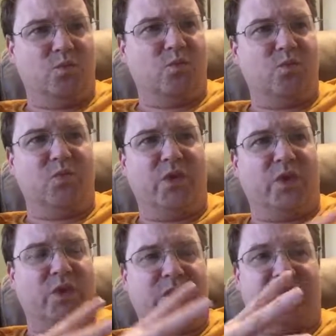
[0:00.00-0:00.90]
are
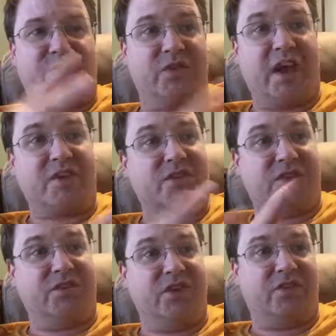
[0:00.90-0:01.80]
actually going to
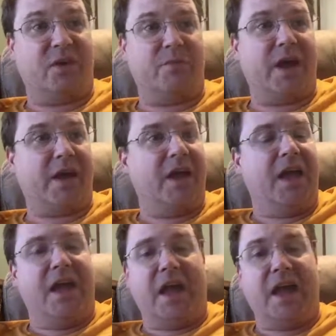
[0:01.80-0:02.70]
see us come back,
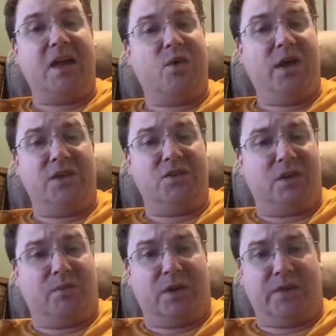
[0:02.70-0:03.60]
hey, go ahead and jump
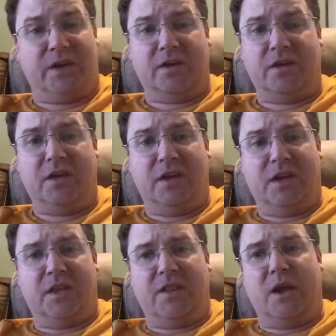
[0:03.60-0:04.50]
on there.
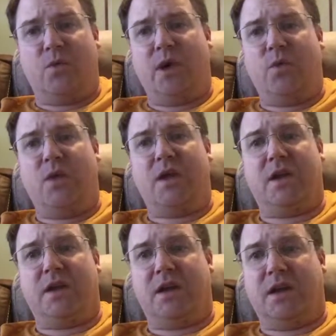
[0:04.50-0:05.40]
That way we can
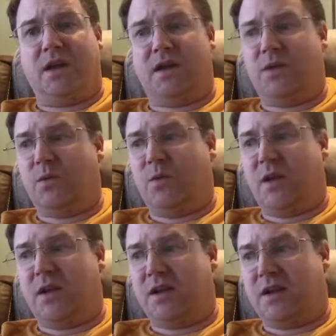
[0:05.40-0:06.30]

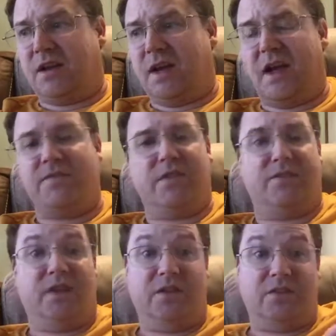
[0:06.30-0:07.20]
have the
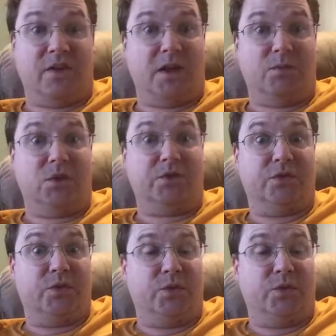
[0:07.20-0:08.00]
funds available to